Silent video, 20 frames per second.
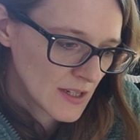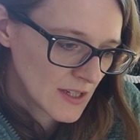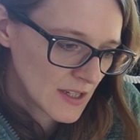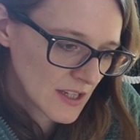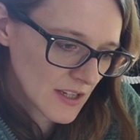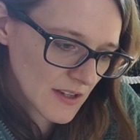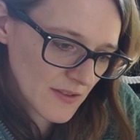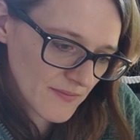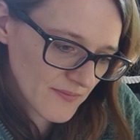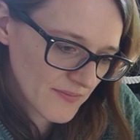
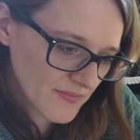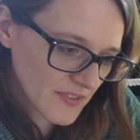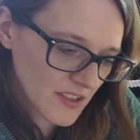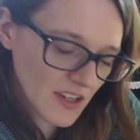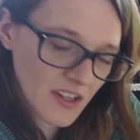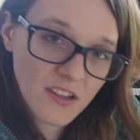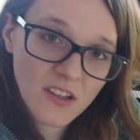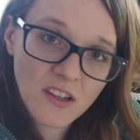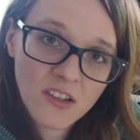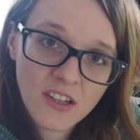yeah,
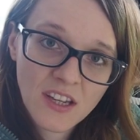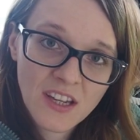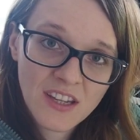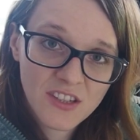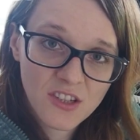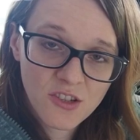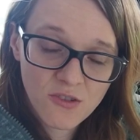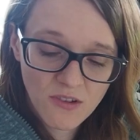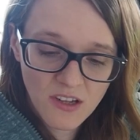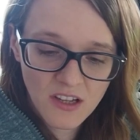they are not
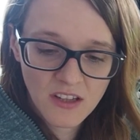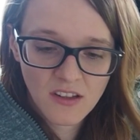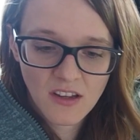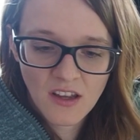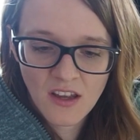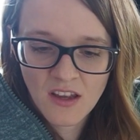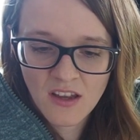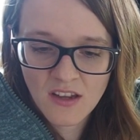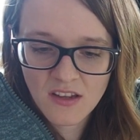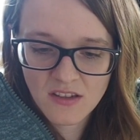as straight
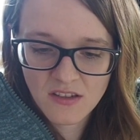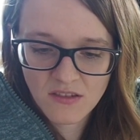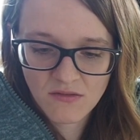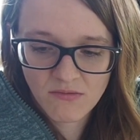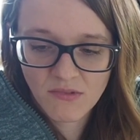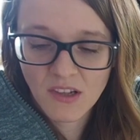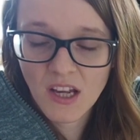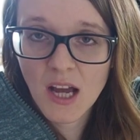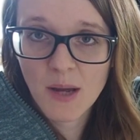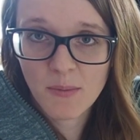as
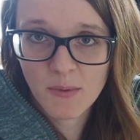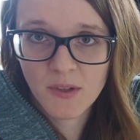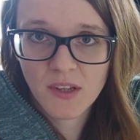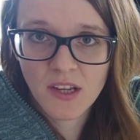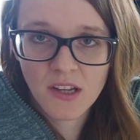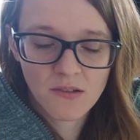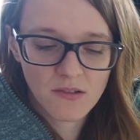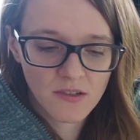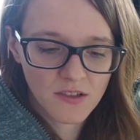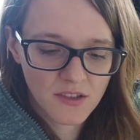carbon
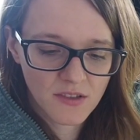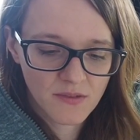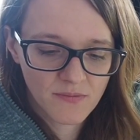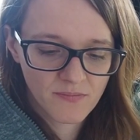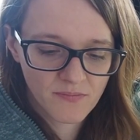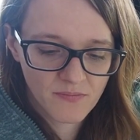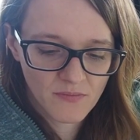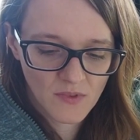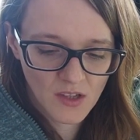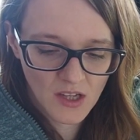arrows.
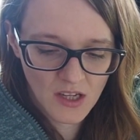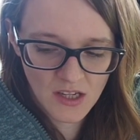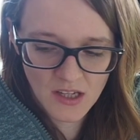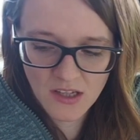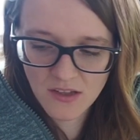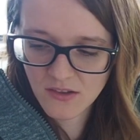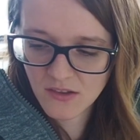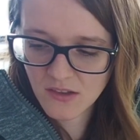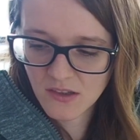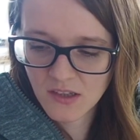
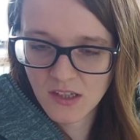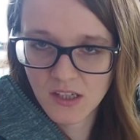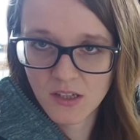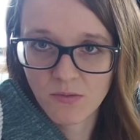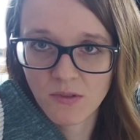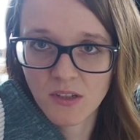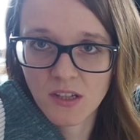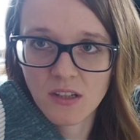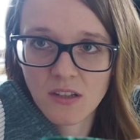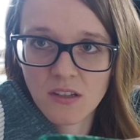And this
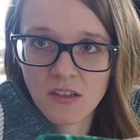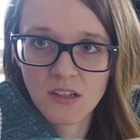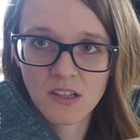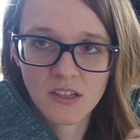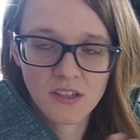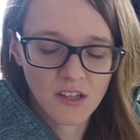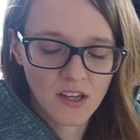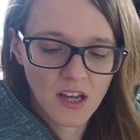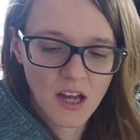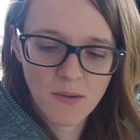one here
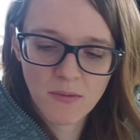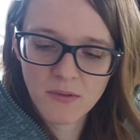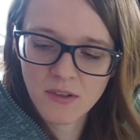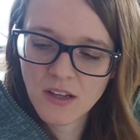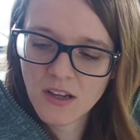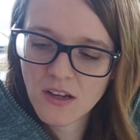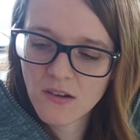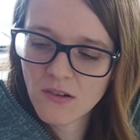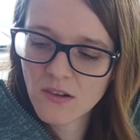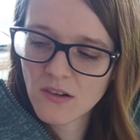is a carbon
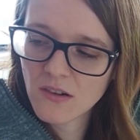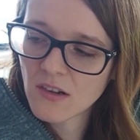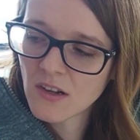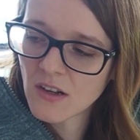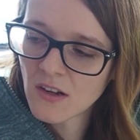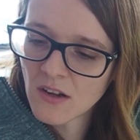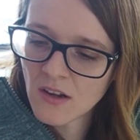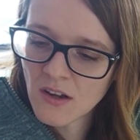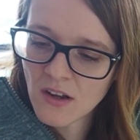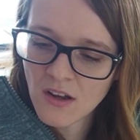arrow.
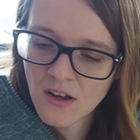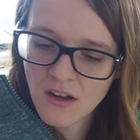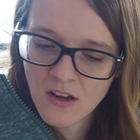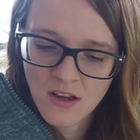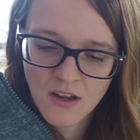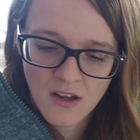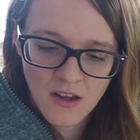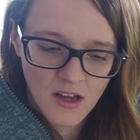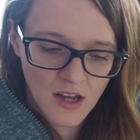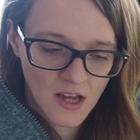
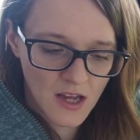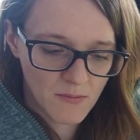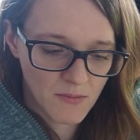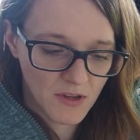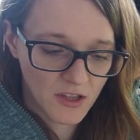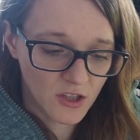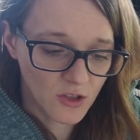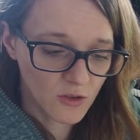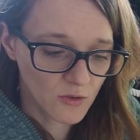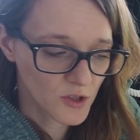I'm a
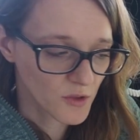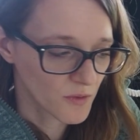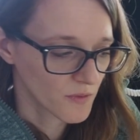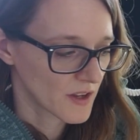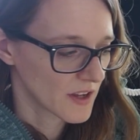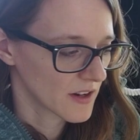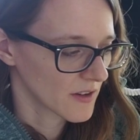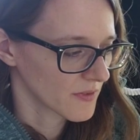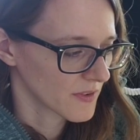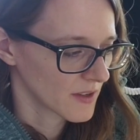huge
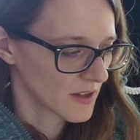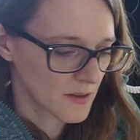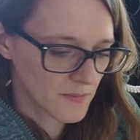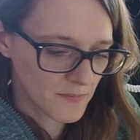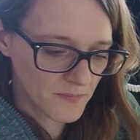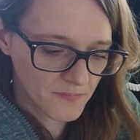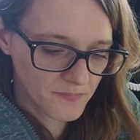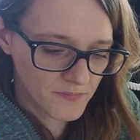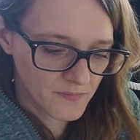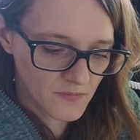fan of
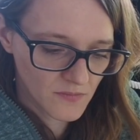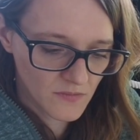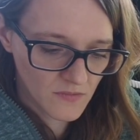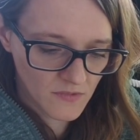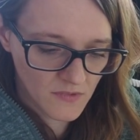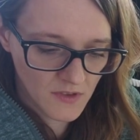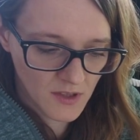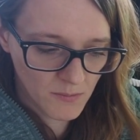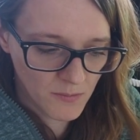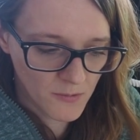them.
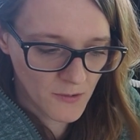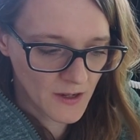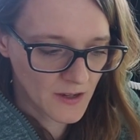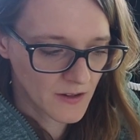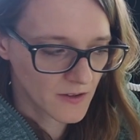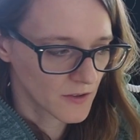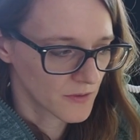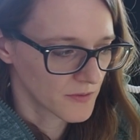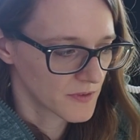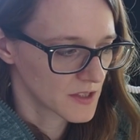The
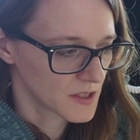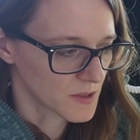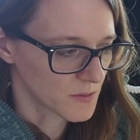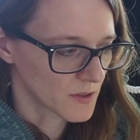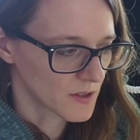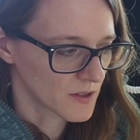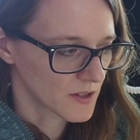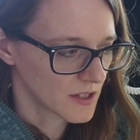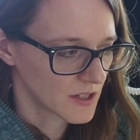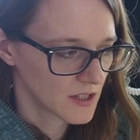brand of this
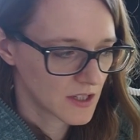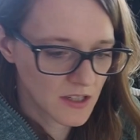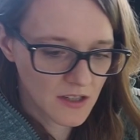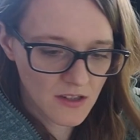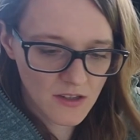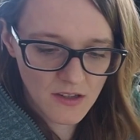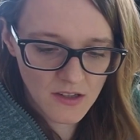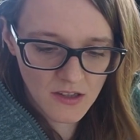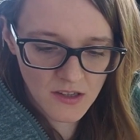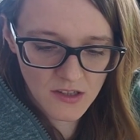one
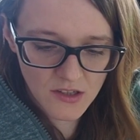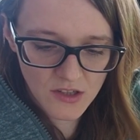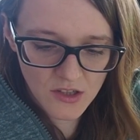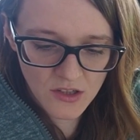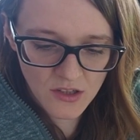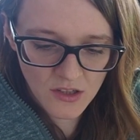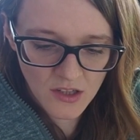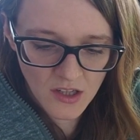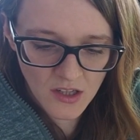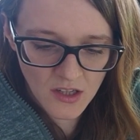here
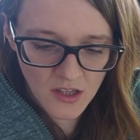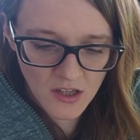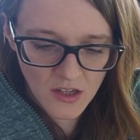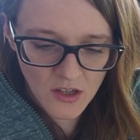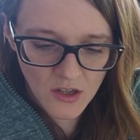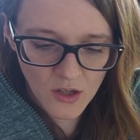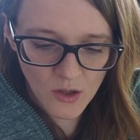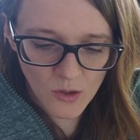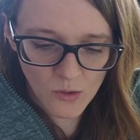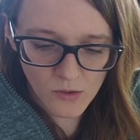is
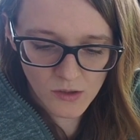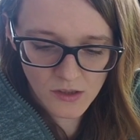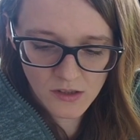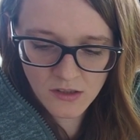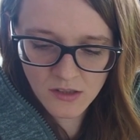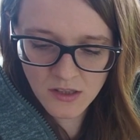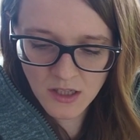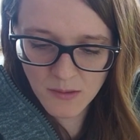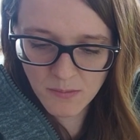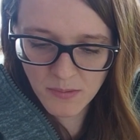Gold
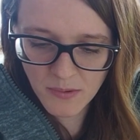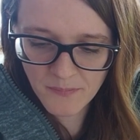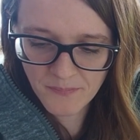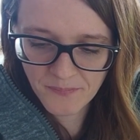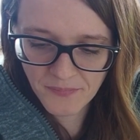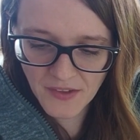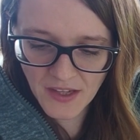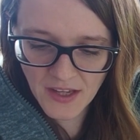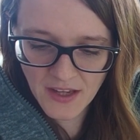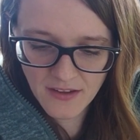Tip
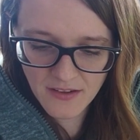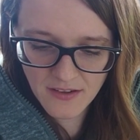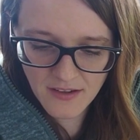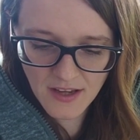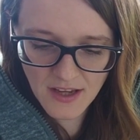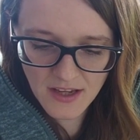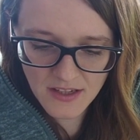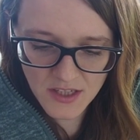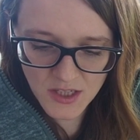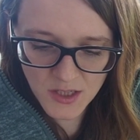and it
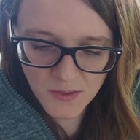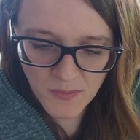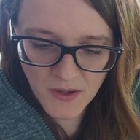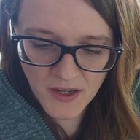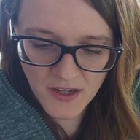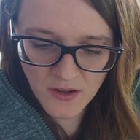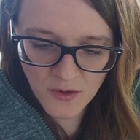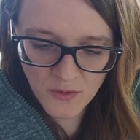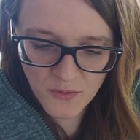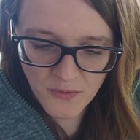has a
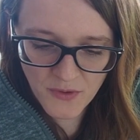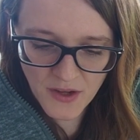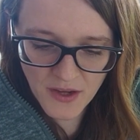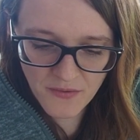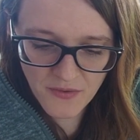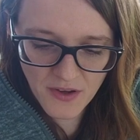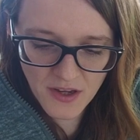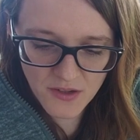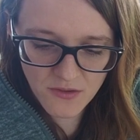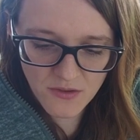spine of
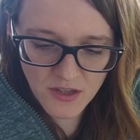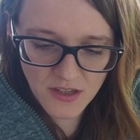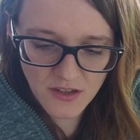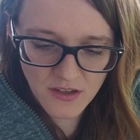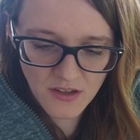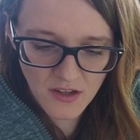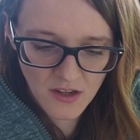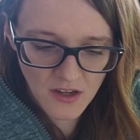500,